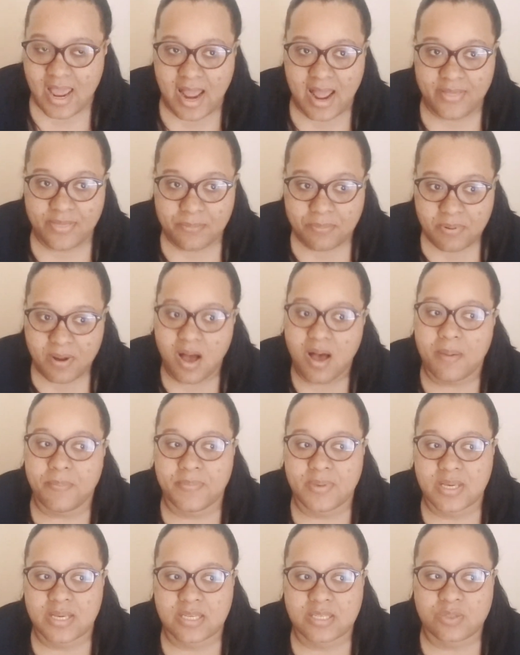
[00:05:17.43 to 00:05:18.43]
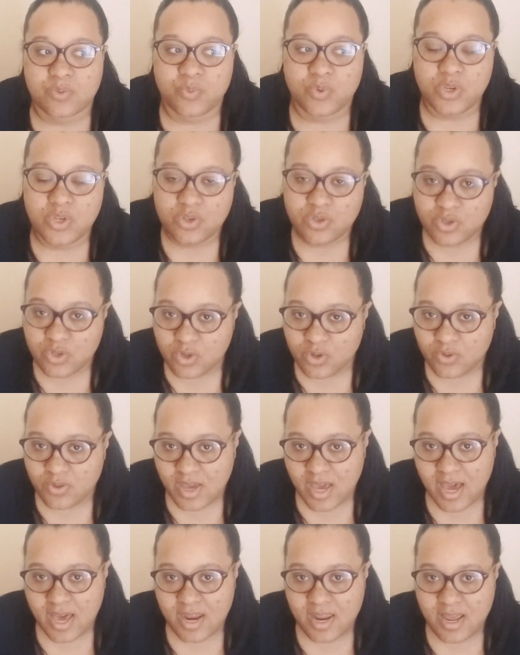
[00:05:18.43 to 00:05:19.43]
And the problem is when you do
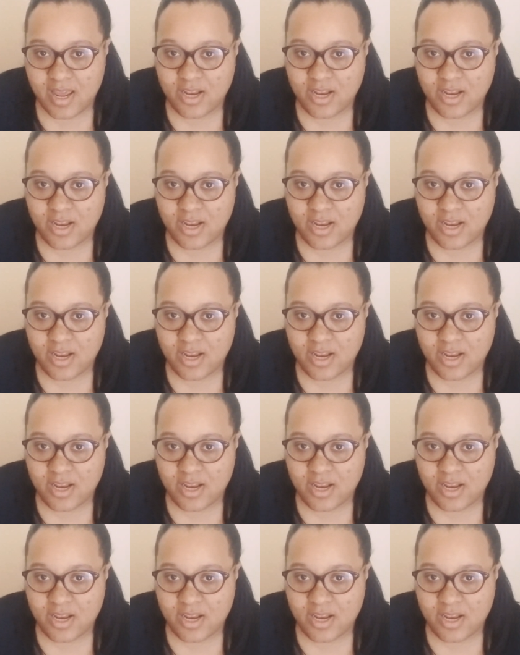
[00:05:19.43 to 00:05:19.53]
that